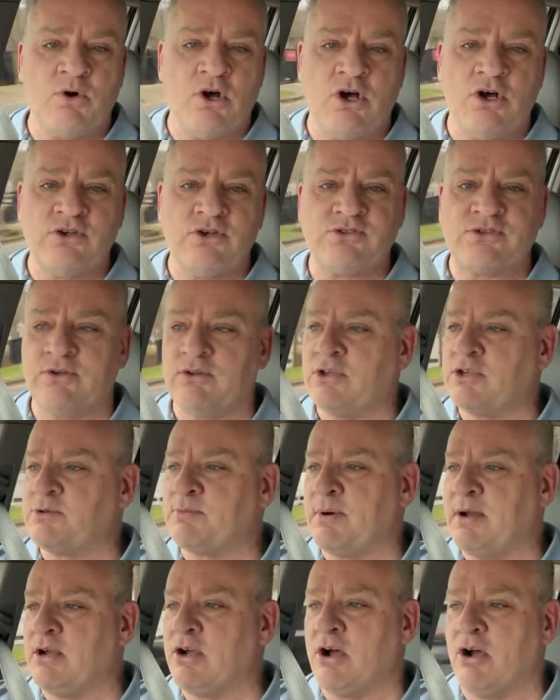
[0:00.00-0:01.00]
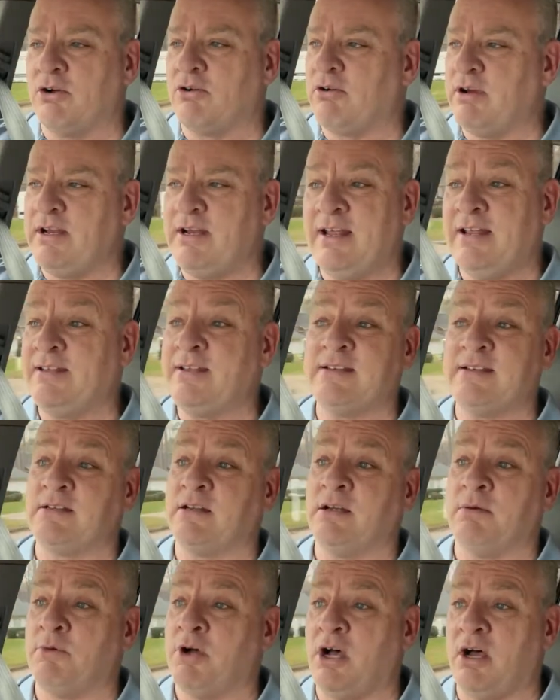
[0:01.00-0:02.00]
walls or they spray concrete, it
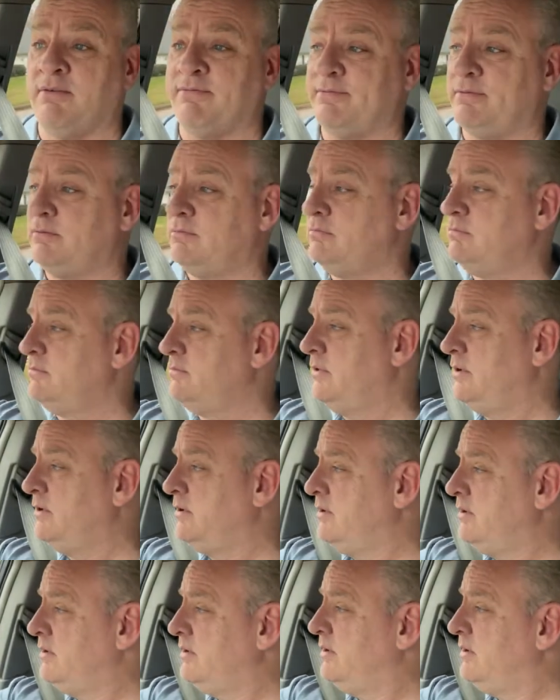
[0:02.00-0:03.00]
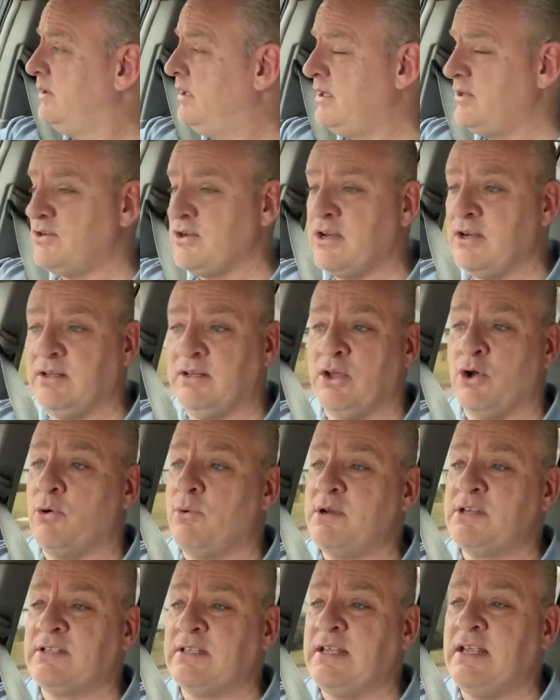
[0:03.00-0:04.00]
doesn't come off. It
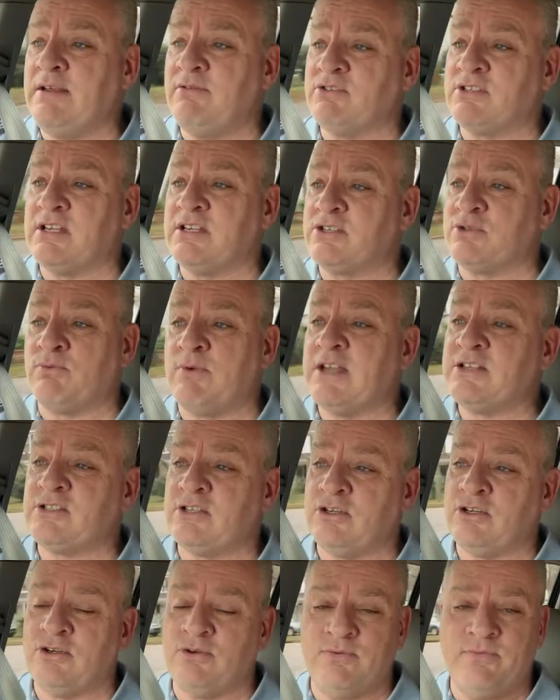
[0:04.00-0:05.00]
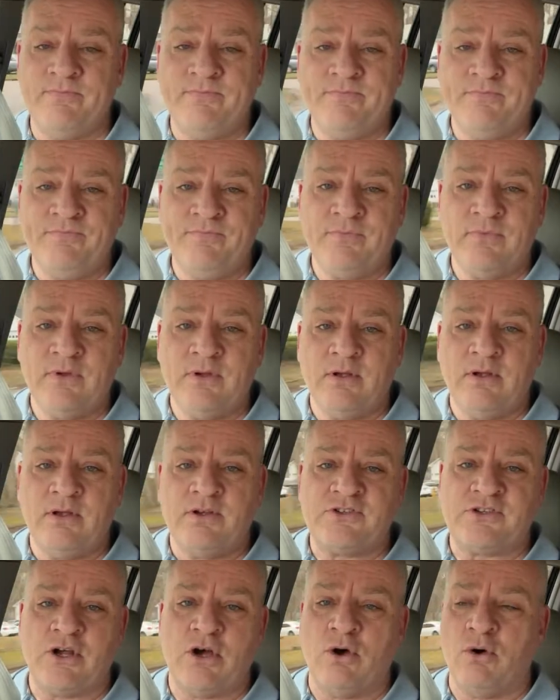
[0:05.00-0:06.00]
always leaves this residue.
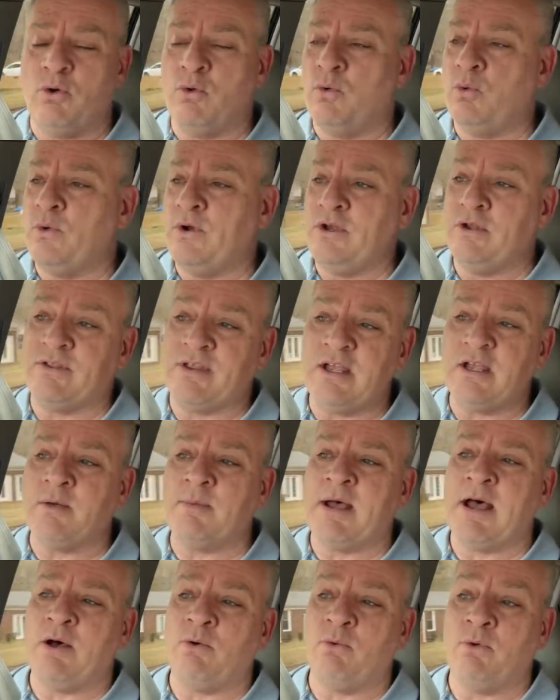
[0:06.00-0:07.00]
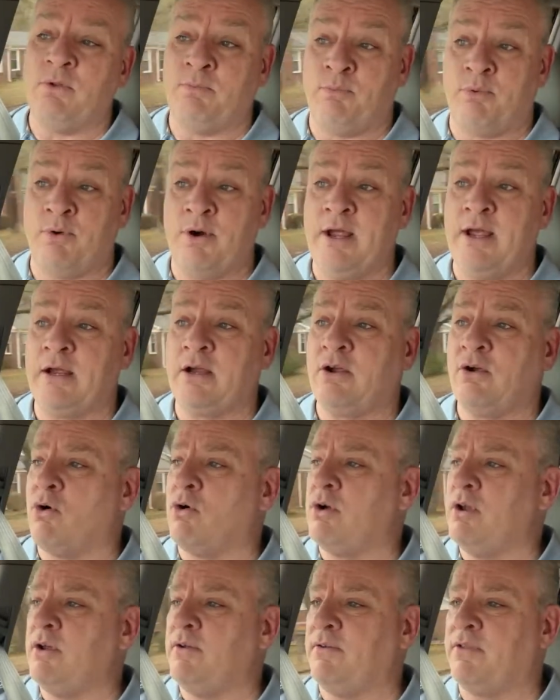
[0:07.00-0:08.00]
So when you think about with
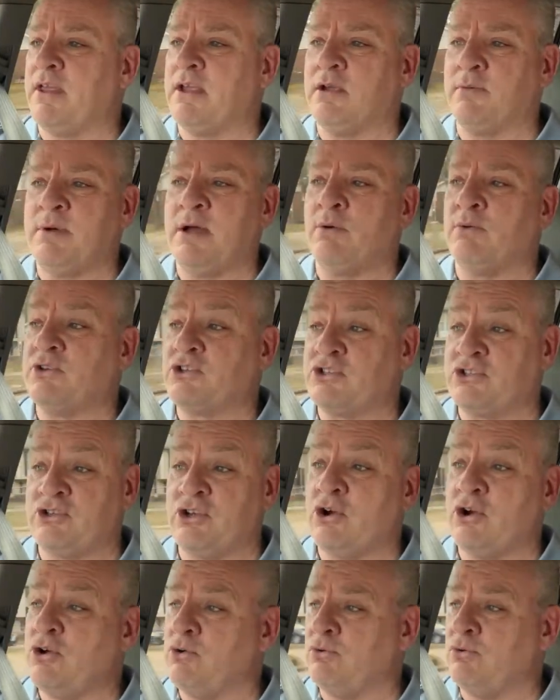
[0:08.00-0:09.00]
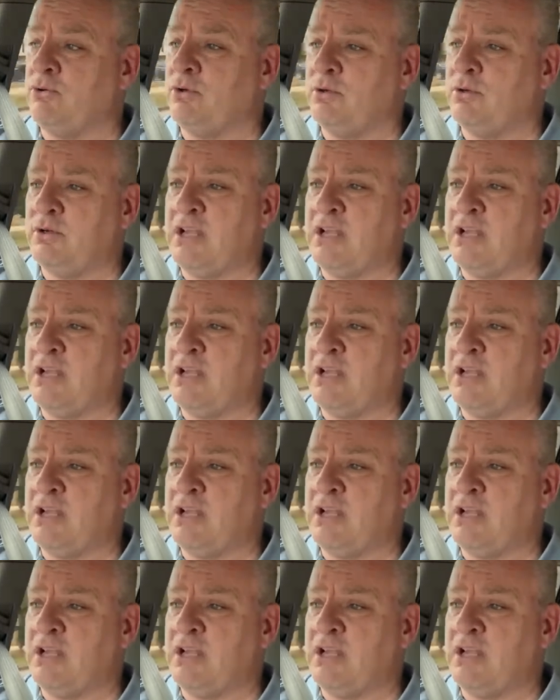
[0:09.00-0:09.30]
brick, or